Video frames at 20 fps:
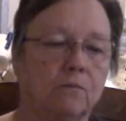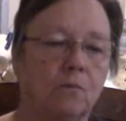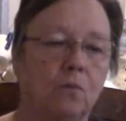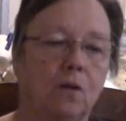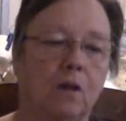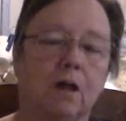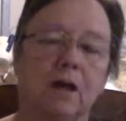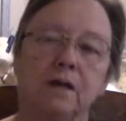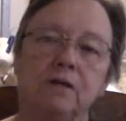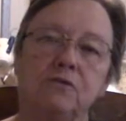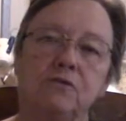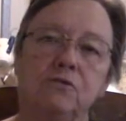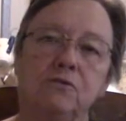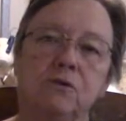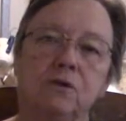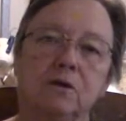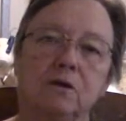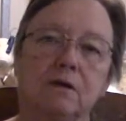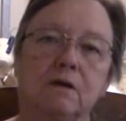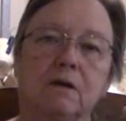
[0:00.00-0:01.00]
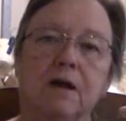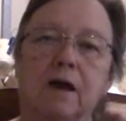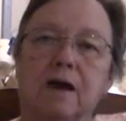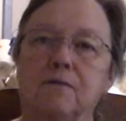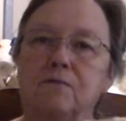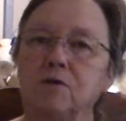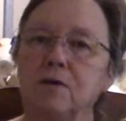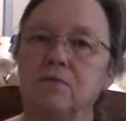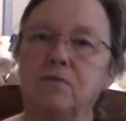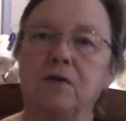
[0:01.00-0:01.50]
Well, I took
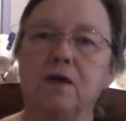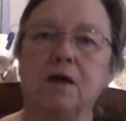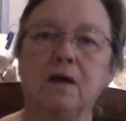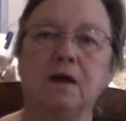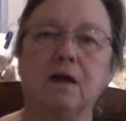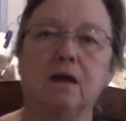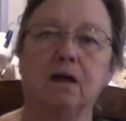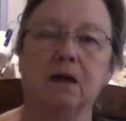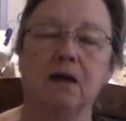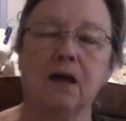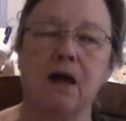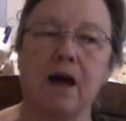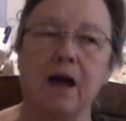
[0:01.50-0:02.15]
everything